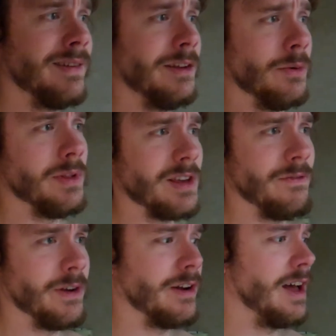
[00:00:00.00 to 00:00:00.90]
you know, once I
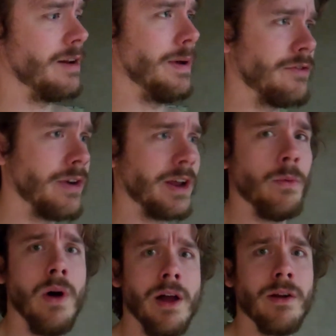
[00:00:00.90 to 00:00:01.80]
figured out about drinking
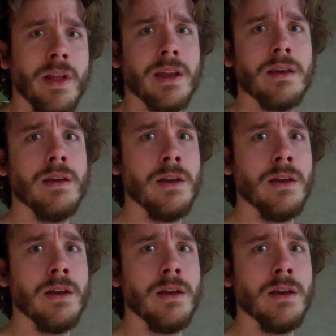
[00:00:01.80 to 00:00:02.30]
water, like,